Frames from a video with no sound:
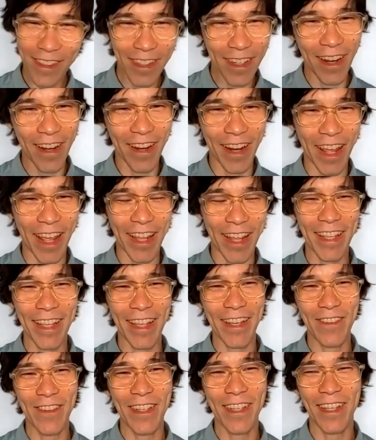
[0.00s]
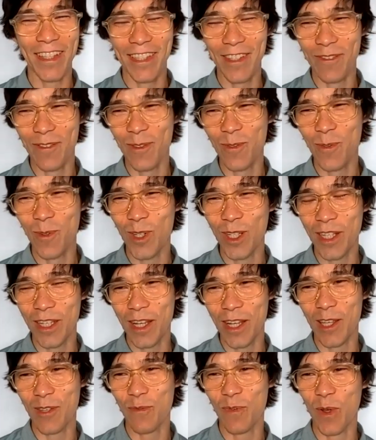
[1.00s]
you? We got some
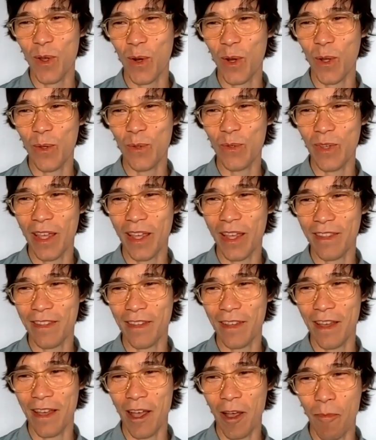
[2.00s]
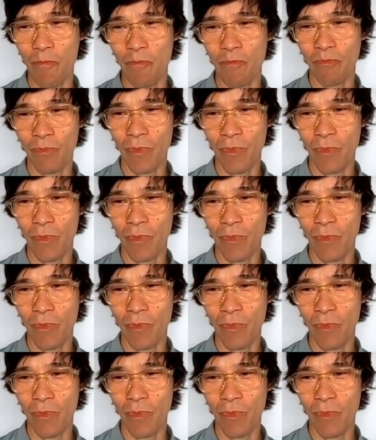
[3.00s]
really nice photos, and yeah,